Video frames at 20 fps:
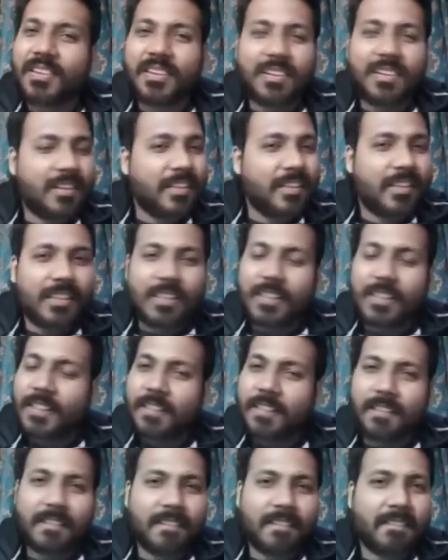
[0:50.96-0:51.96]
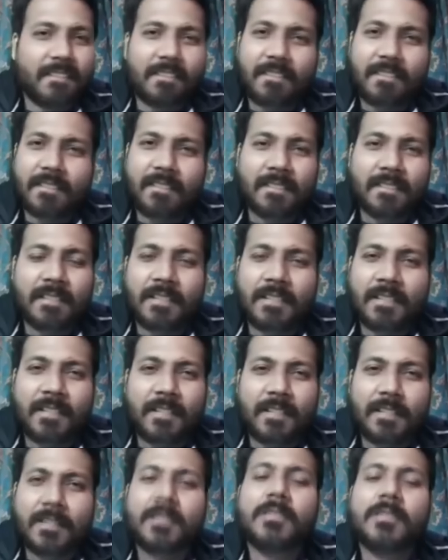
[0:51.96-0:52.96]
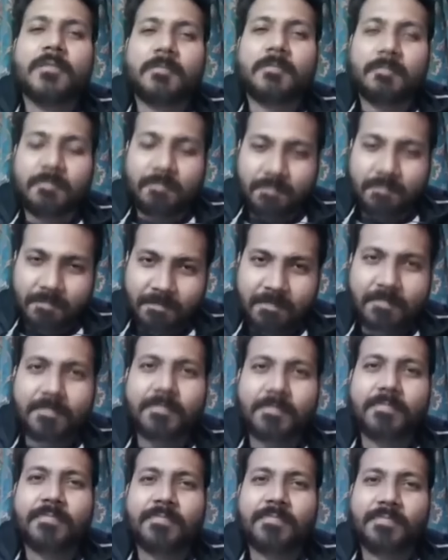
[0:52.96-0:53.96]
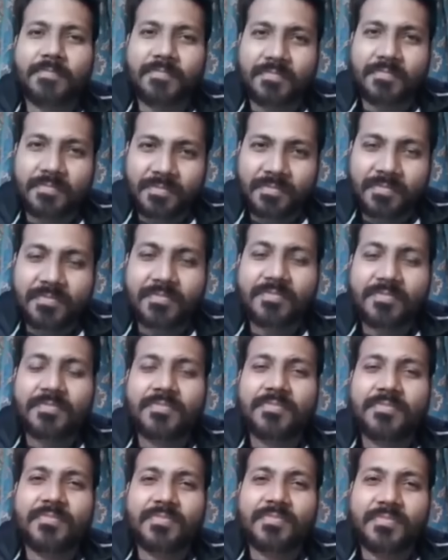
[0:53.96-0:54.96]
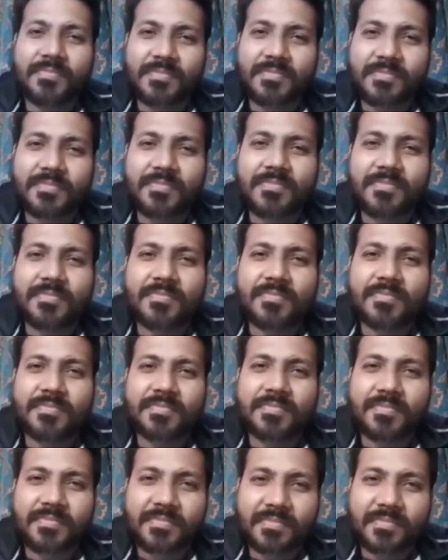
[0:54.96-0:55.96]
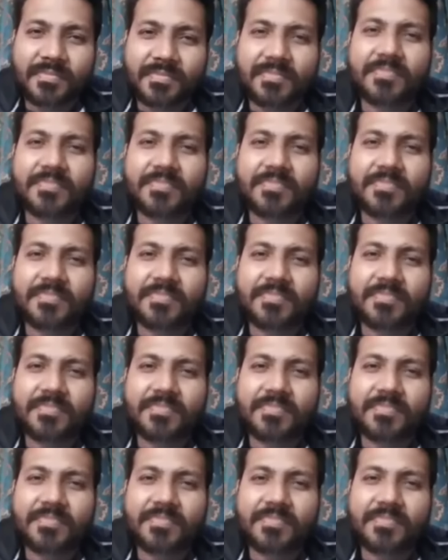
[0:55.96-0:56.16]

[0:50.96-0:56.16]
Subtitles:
[no speech]